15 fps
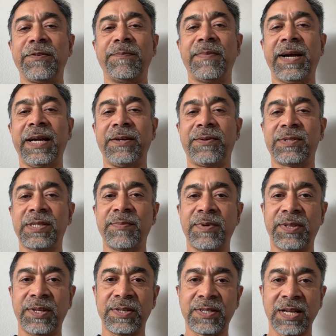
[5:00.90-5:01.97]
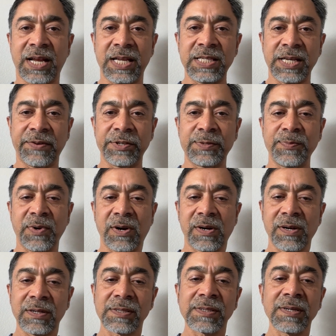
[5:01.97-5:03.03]
of mind to some of these large language
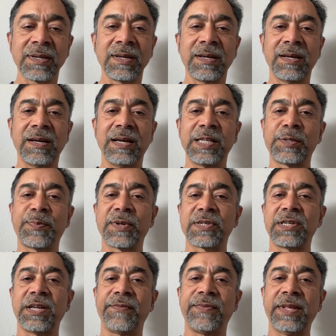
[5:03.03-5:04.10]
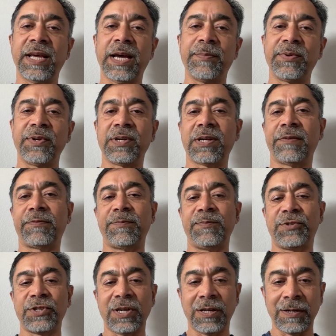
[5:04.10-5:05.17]
models, especially if they happen to come from
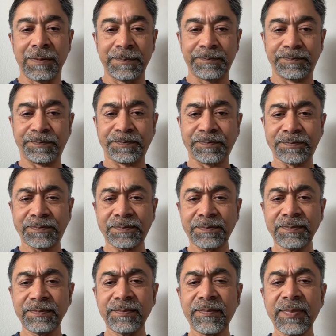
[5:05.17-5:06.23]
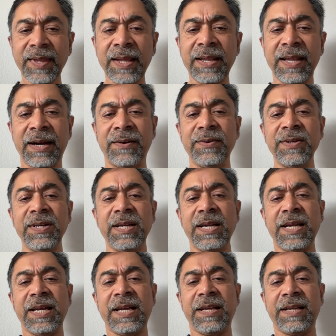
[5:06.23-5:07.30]
China. Now,
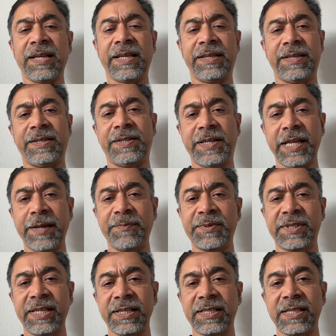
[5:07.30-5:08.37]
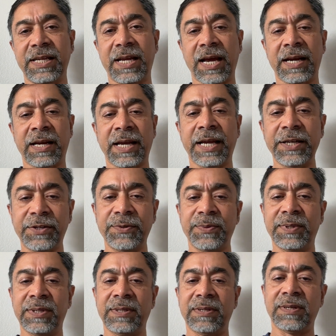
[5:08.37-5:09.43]
DeepSeek's
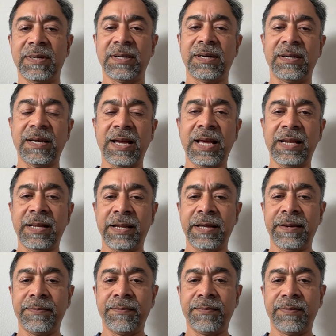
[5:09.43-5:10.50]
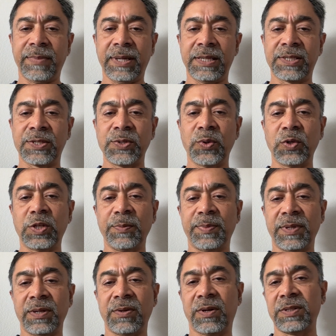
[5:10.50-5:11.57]
gargantuan LLM is
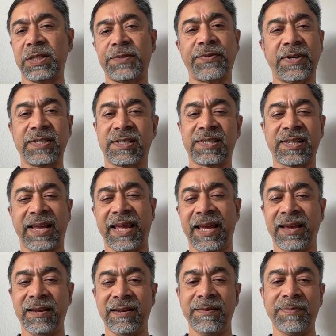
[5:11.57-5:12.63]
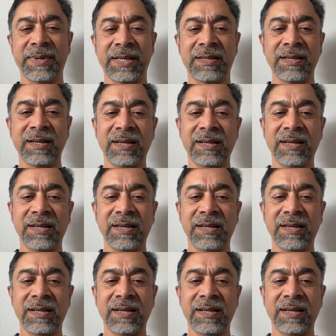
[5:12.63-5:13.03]
notable not just for its scale, but